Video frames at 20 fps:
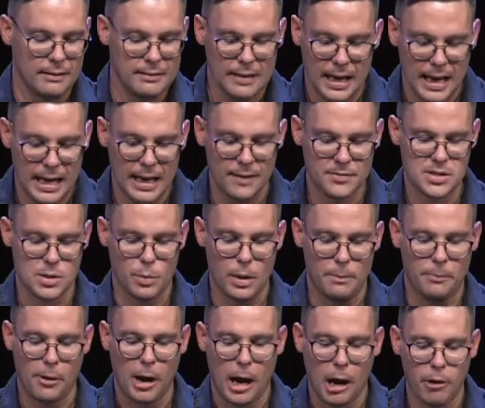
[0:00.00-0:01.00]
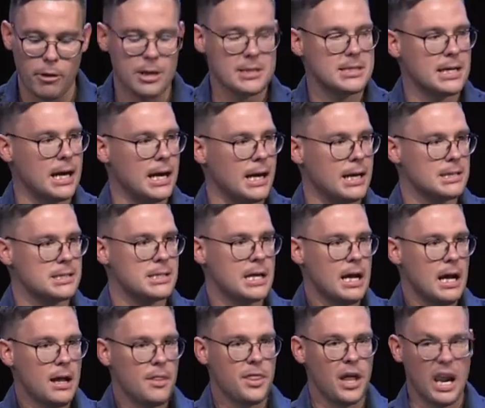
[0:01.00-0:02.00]
lives and we prioritize
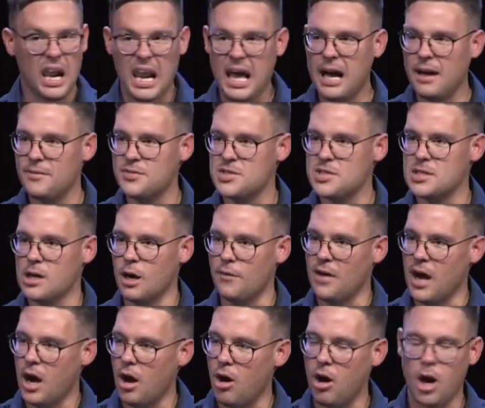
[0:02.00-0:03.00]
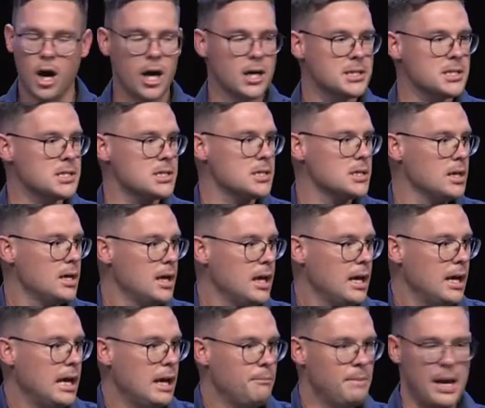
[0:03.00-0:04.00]
the loves of our hearts.
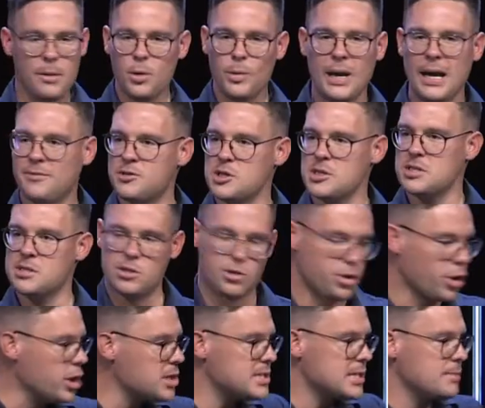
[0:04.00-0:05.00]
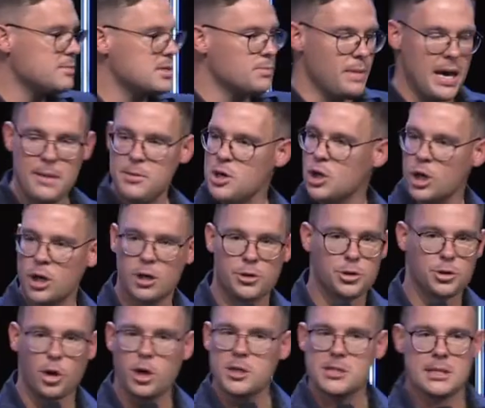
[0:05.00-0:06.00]
Maybe we have to throw some, maybe you got to
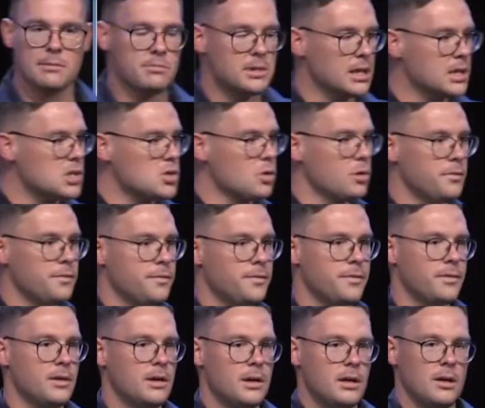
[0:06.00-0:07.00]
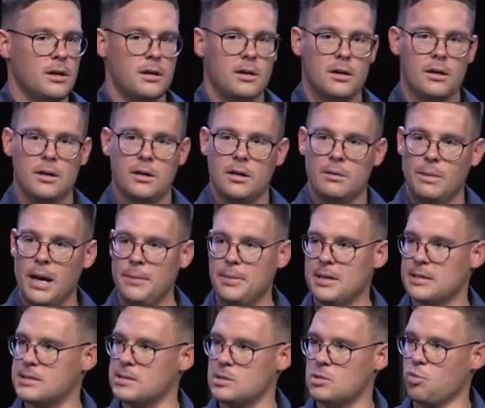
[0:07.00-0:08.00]
throw some things off. Maybe
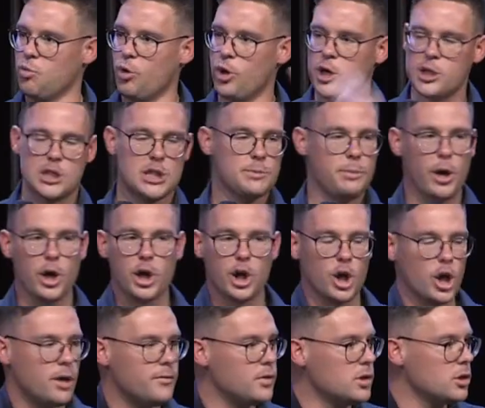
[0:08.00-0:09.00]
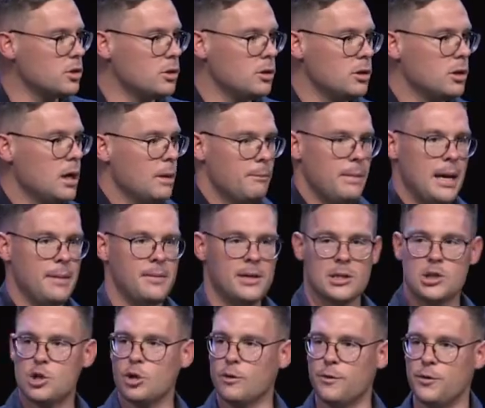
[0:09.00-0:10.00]
it's words spoken over you. Maybe
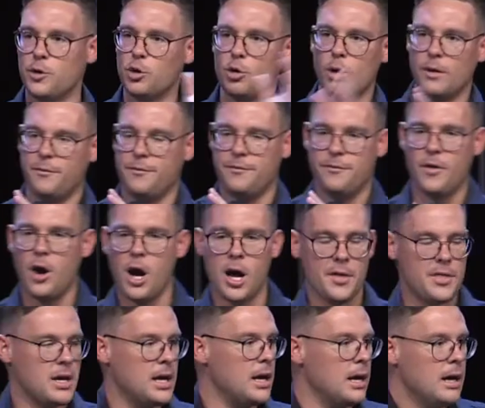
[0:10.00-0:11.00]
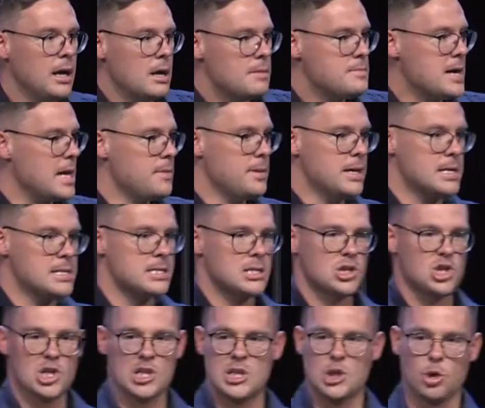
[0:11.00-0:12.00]
it's your view of Father. Maybe it's
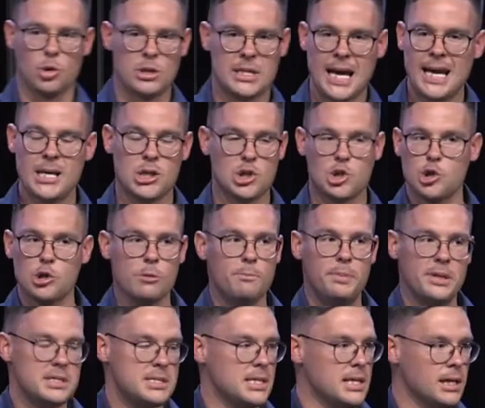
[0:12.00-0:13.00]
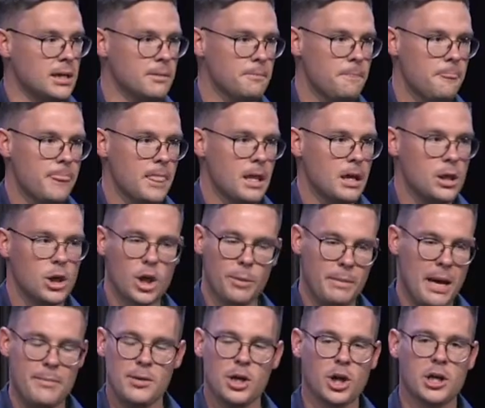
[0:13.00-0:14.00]
just your day is too busy. You got,
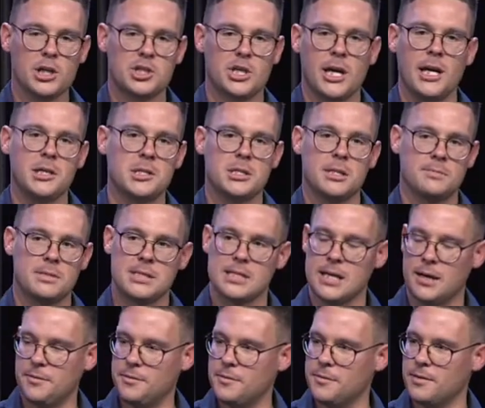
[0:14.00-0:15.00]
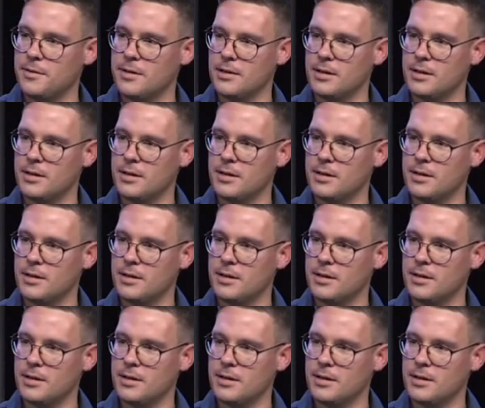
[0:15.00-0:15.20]
maybe you got to change some stuff.